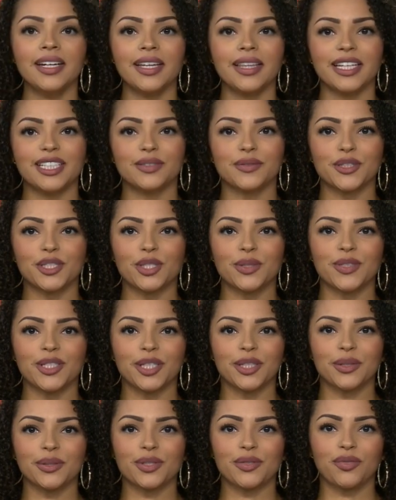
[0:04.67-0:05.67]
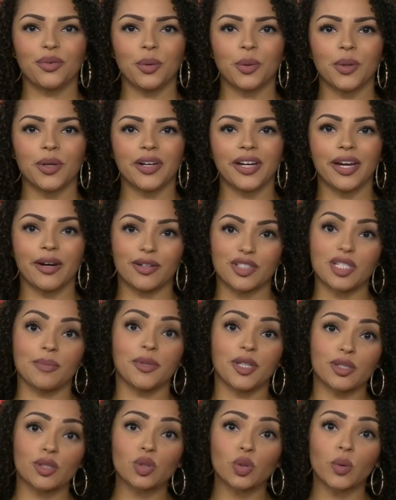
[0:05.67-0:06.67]
Thanks for choosing News 4. Here are
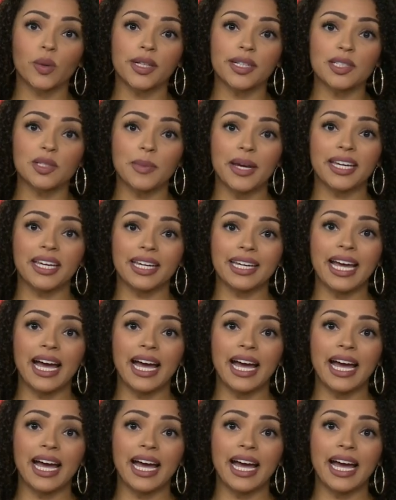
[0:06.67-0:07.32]
some of the stories making